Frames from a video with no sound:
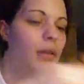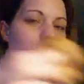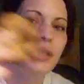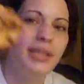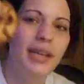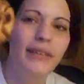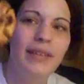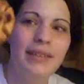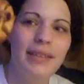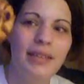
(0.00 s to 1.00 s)
See how
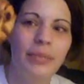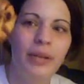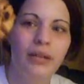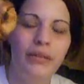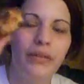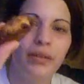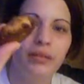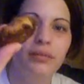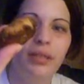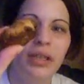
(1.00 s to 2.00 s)
that's like burnt on the,
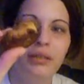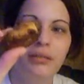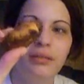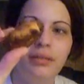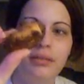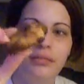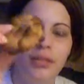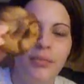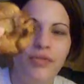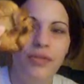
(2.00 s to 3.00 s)

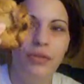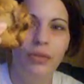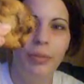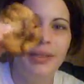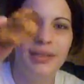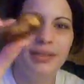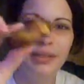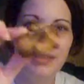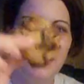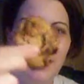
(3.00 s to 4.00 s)
some of the little pieces that
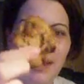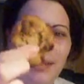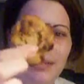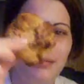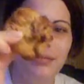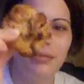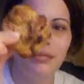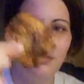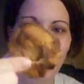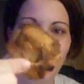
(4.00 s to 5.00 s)
stick out?
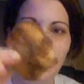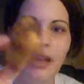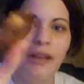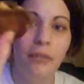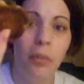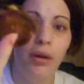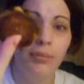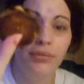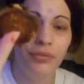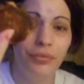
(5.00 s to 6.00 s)
And the
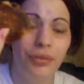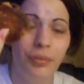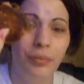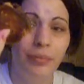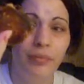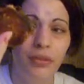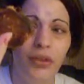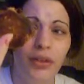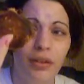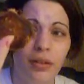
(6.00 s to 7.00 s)
bottoms are really
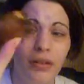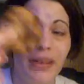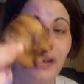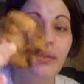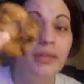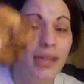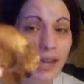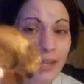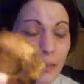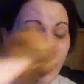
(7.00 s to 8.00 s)
dark. They don't
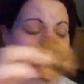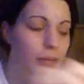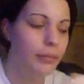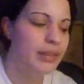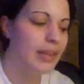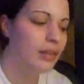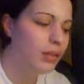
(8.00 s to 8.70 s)
taste burnt, but they look